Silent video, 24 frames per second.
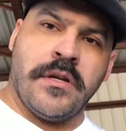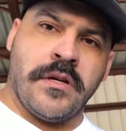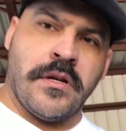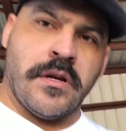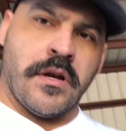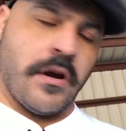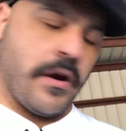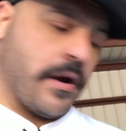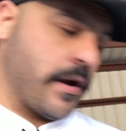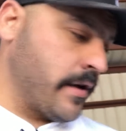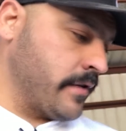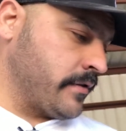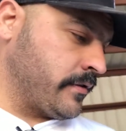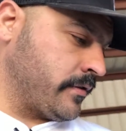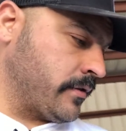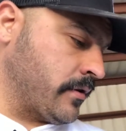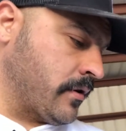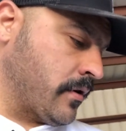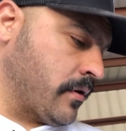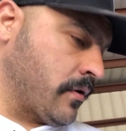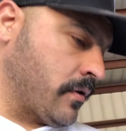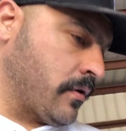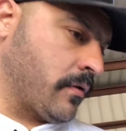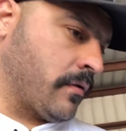right,
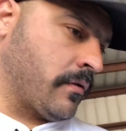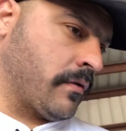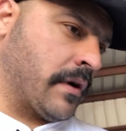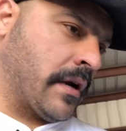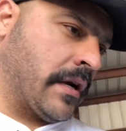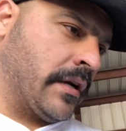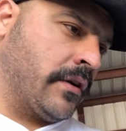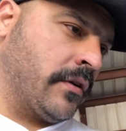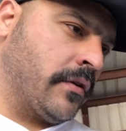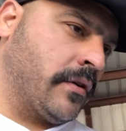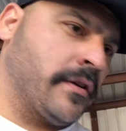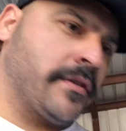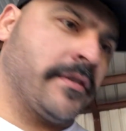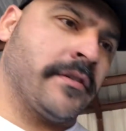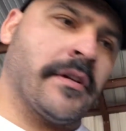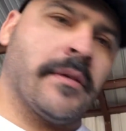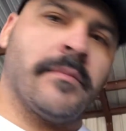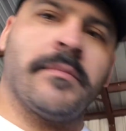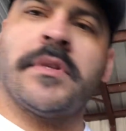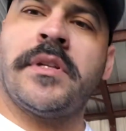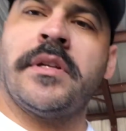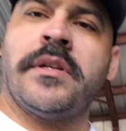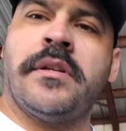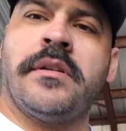so I noticed
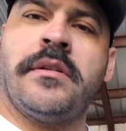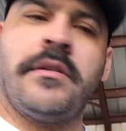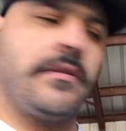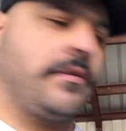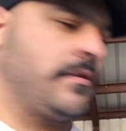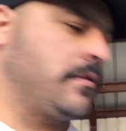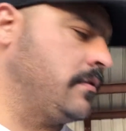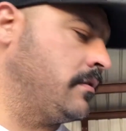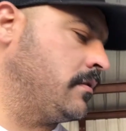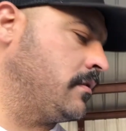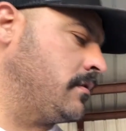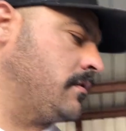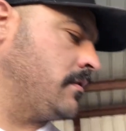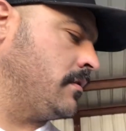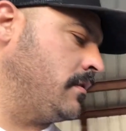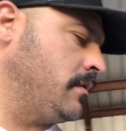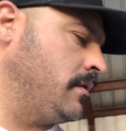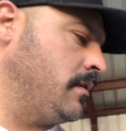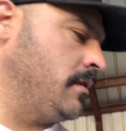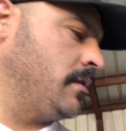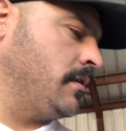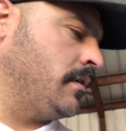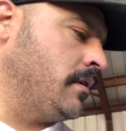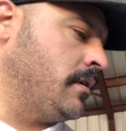something
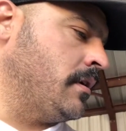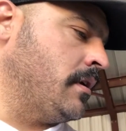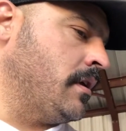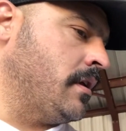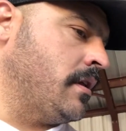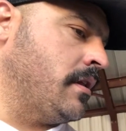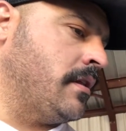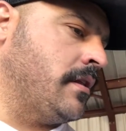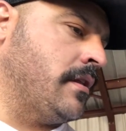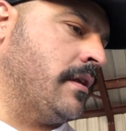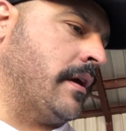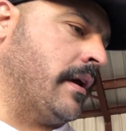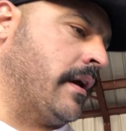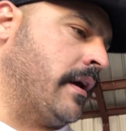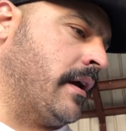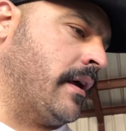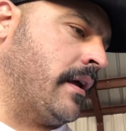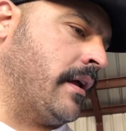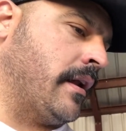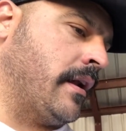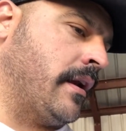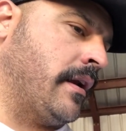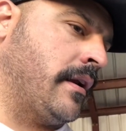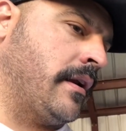
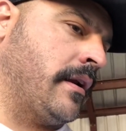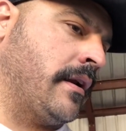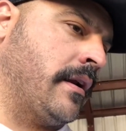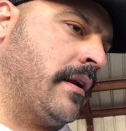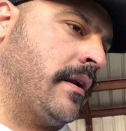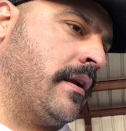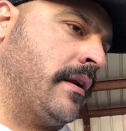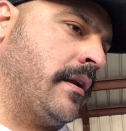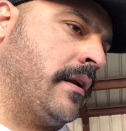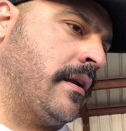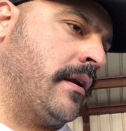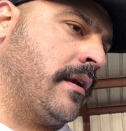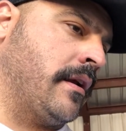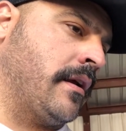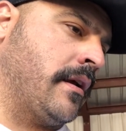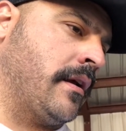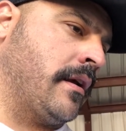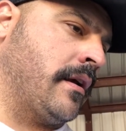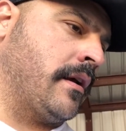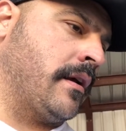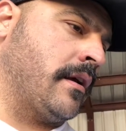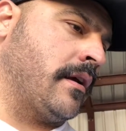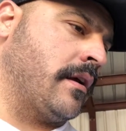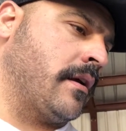that
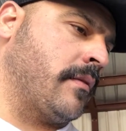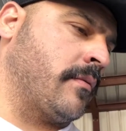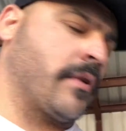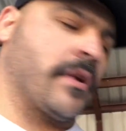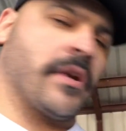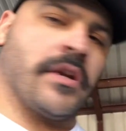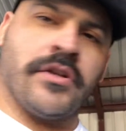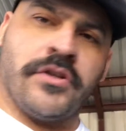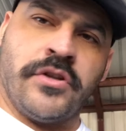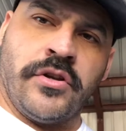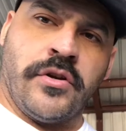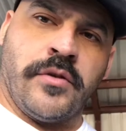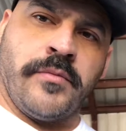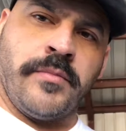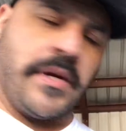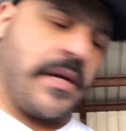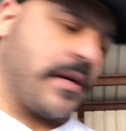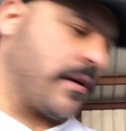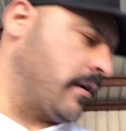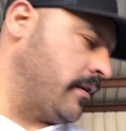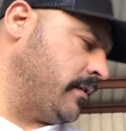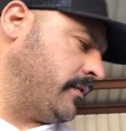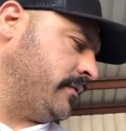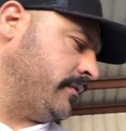I'm gonna do
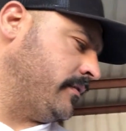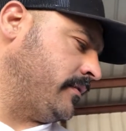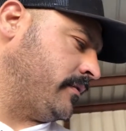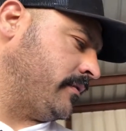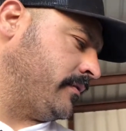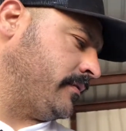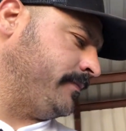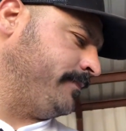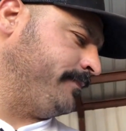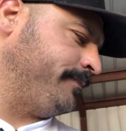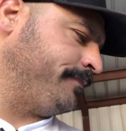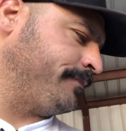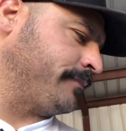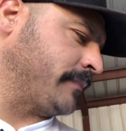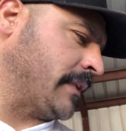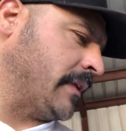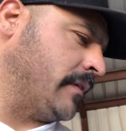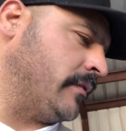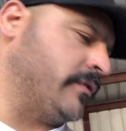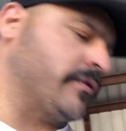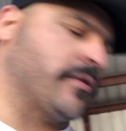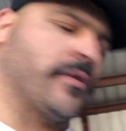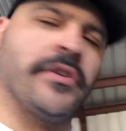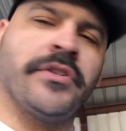because
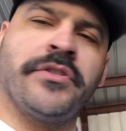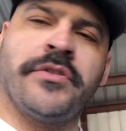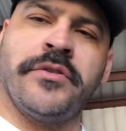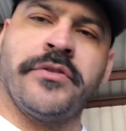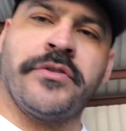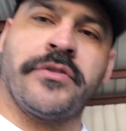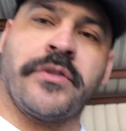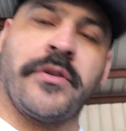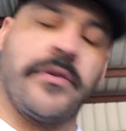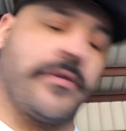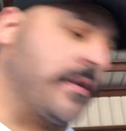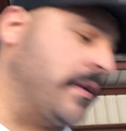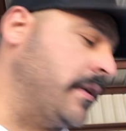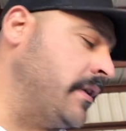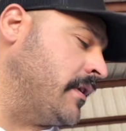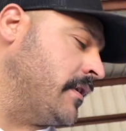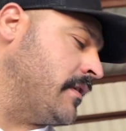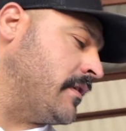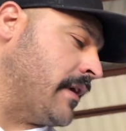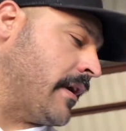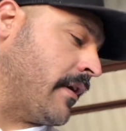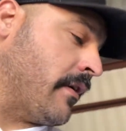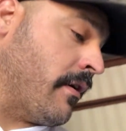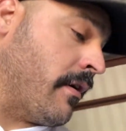it's only 2 screws I need to
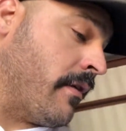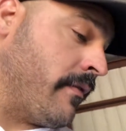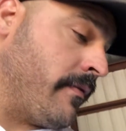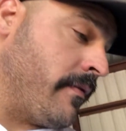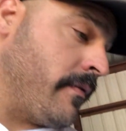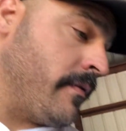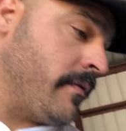take off.